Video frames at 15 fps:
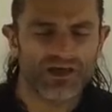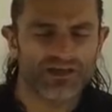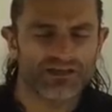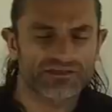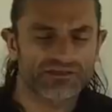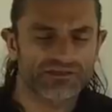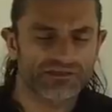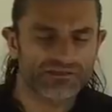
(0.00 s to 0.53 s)

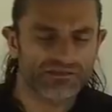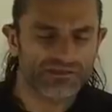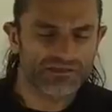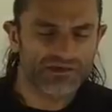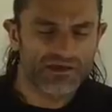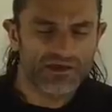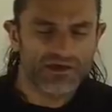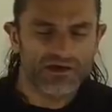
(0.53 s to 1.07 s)
lights,
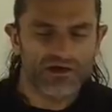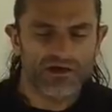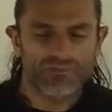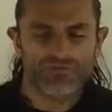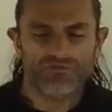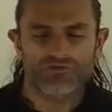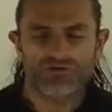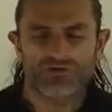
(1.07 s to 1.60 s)

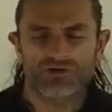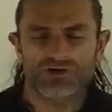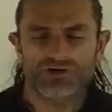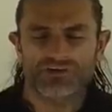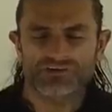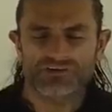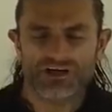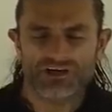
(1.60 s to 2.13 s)
up through your
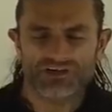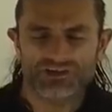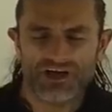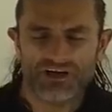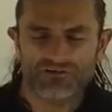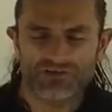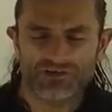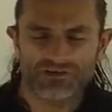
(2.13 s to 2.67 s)
Earth Star
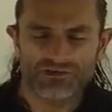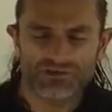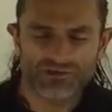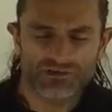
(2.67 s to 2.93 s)
chakra,